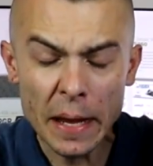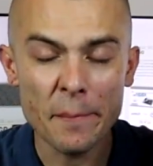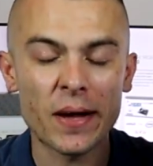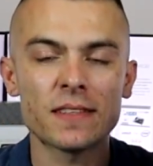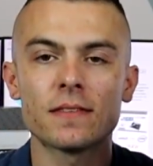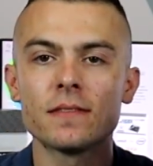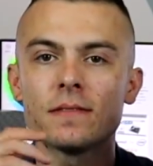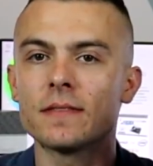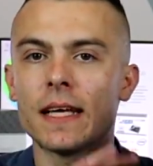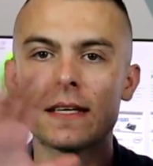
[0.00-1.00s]
But
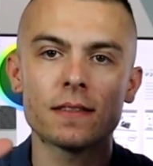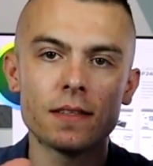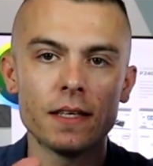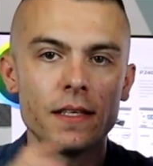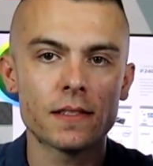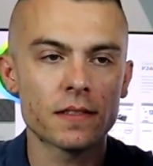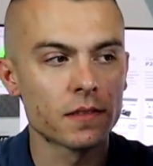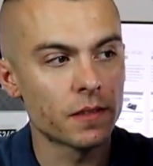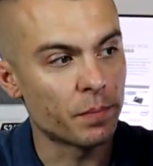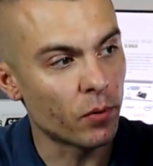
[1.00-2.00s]
that
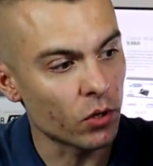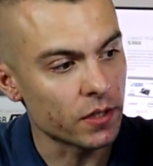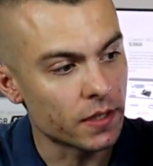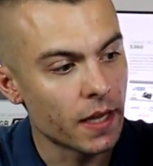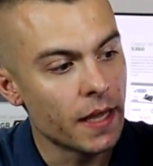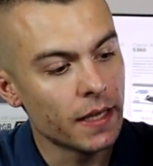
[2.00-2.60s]
isn't the point.